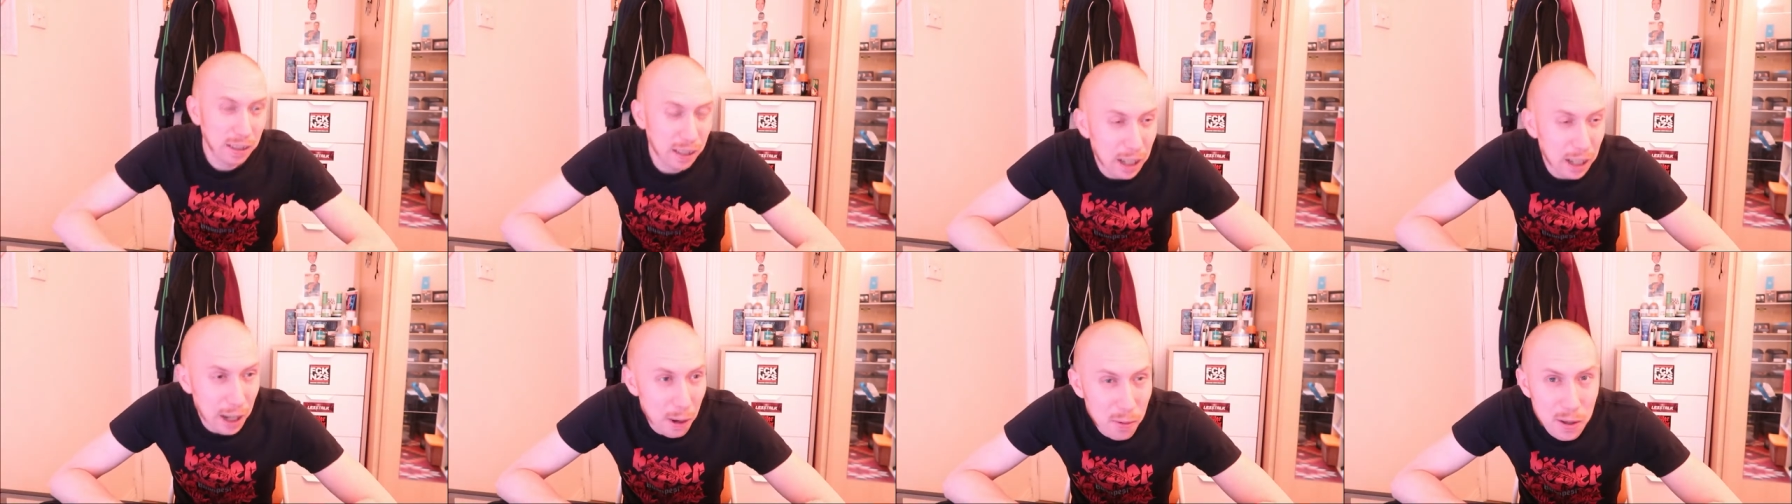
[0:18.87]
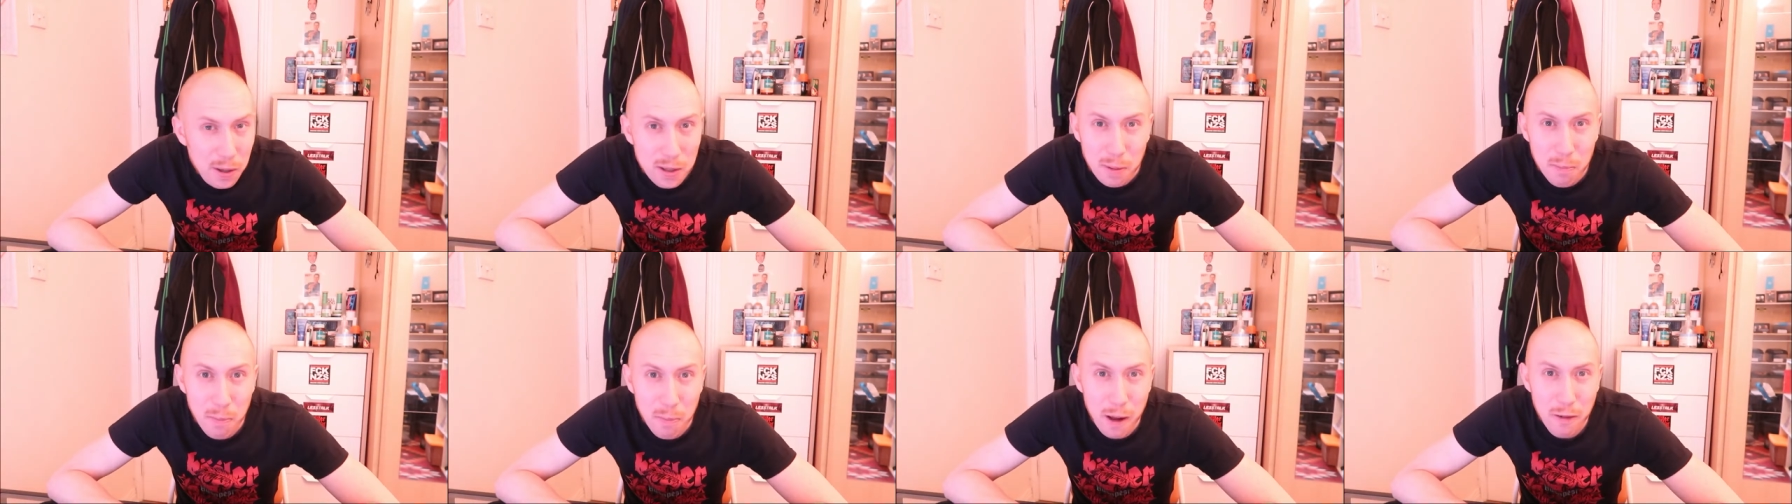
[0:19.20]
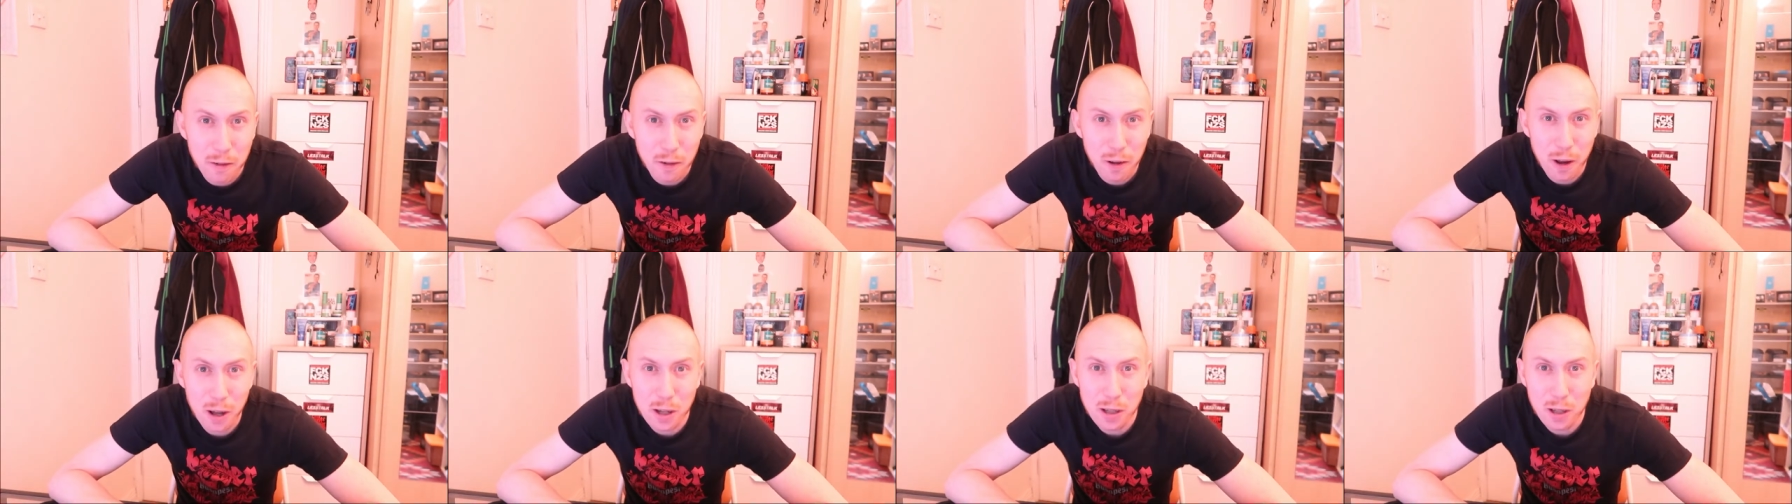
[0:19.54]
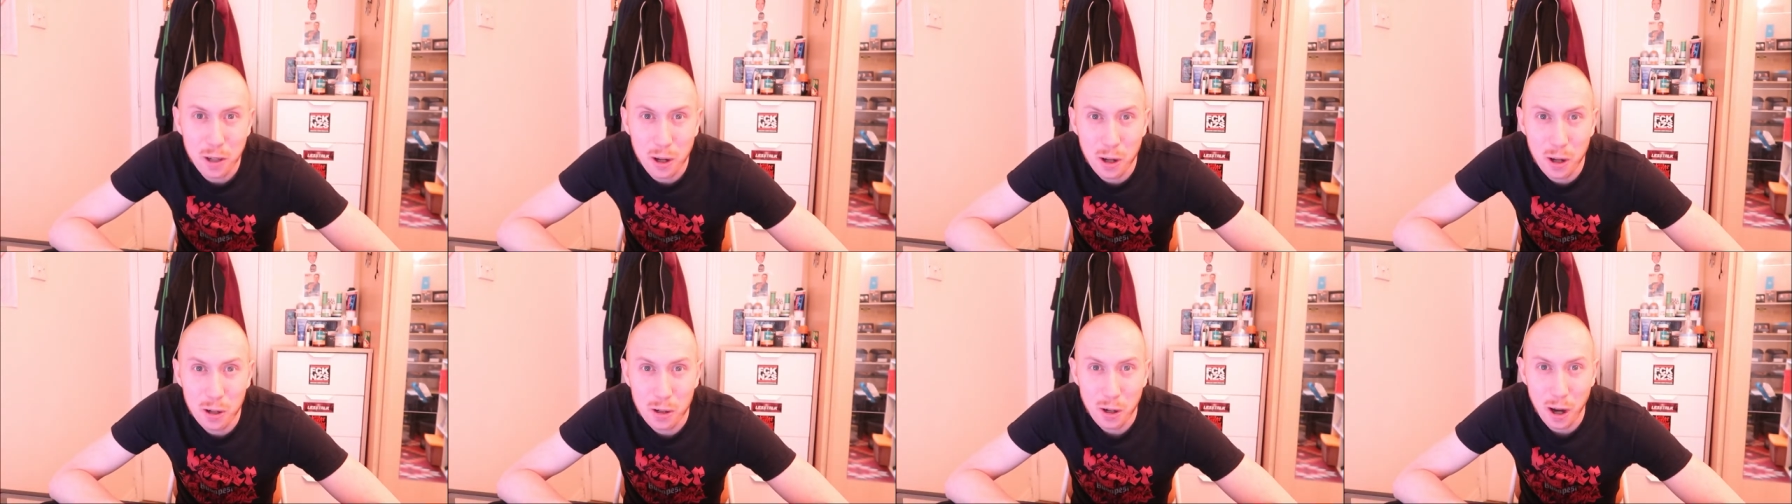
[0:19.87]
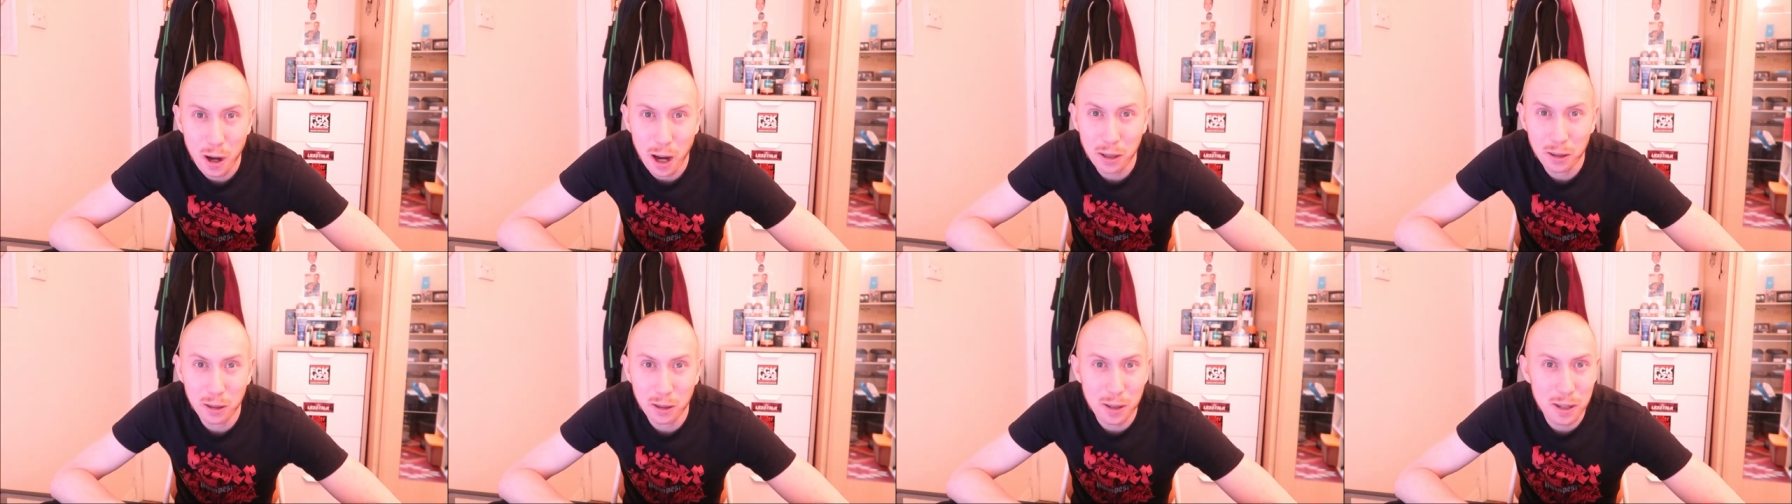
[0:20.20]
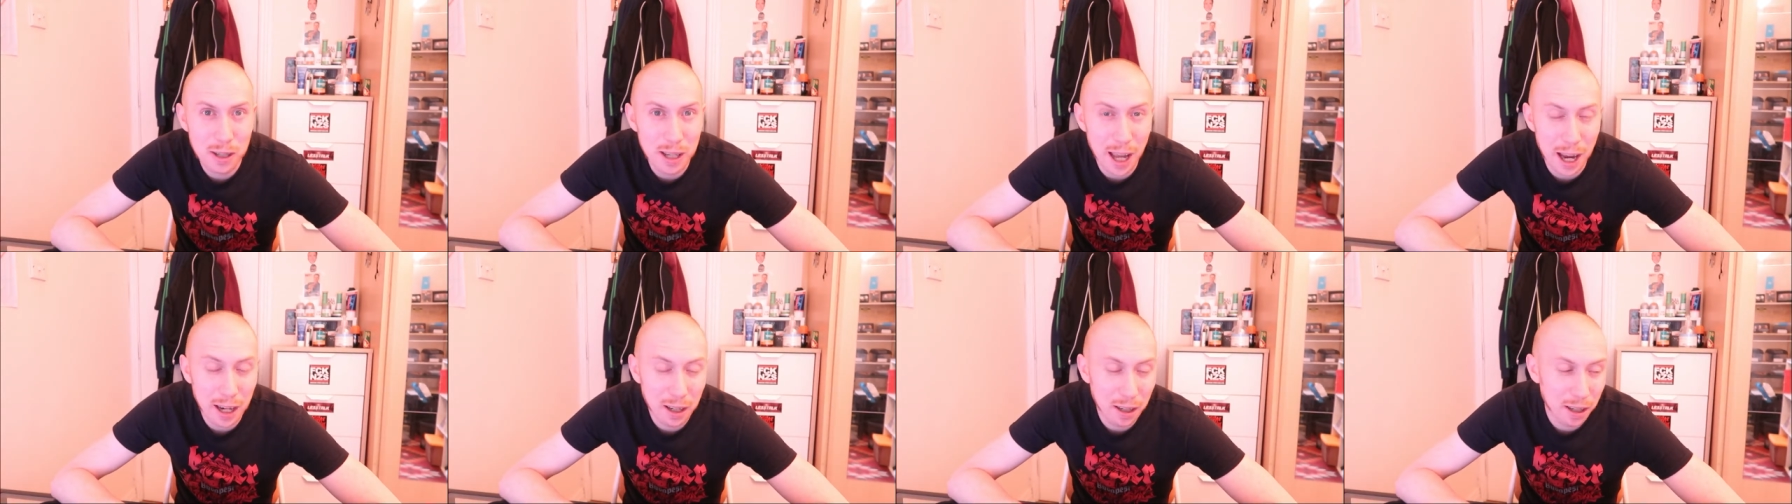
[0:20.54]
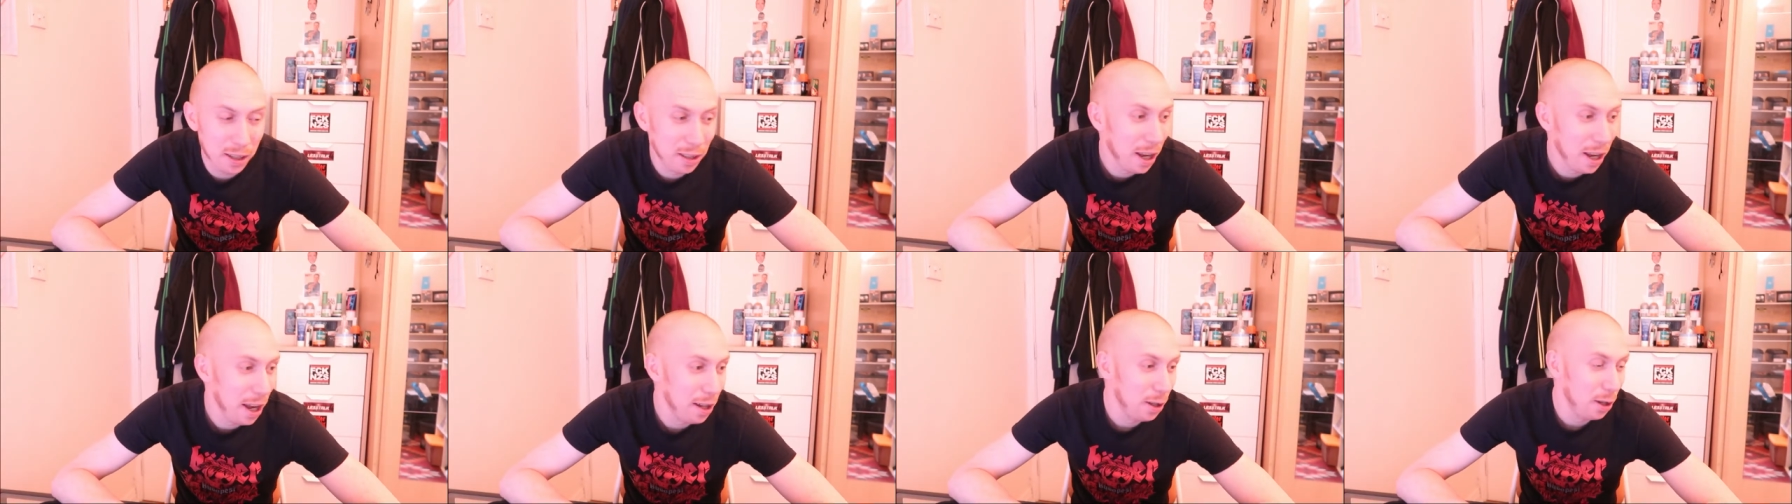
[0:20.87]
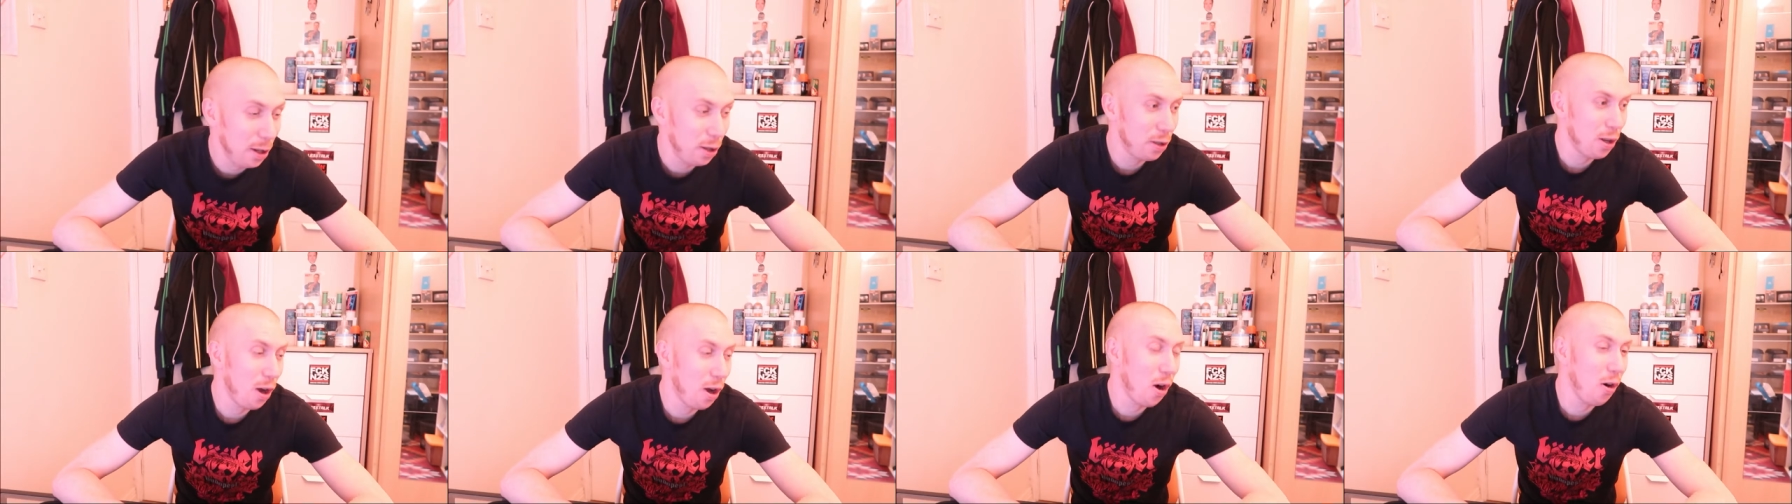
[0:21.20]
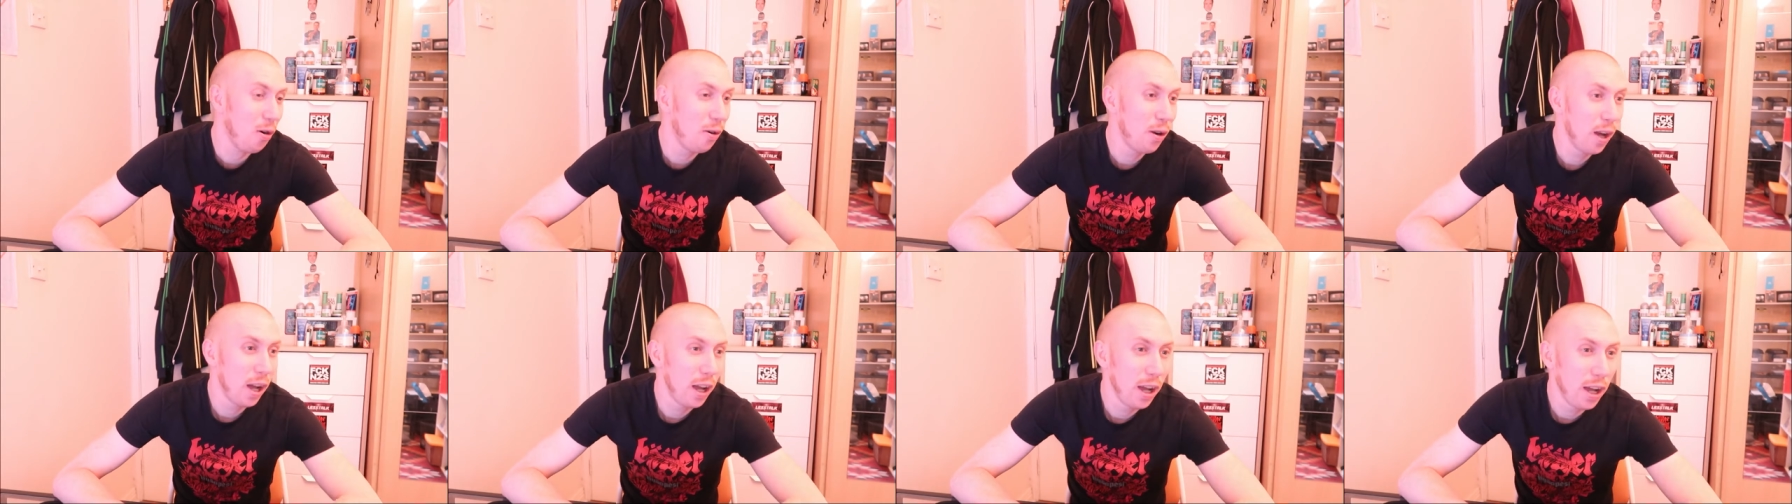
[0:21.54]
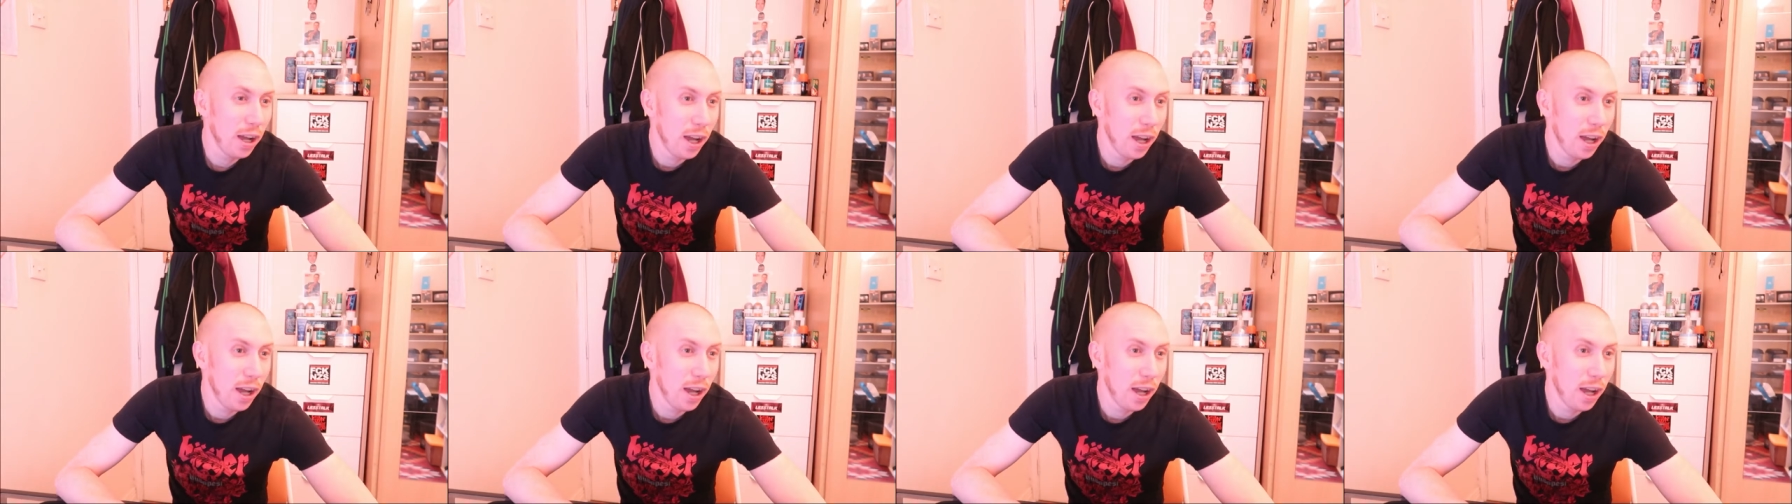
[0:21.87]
think it was on my first contract or second, I don't know.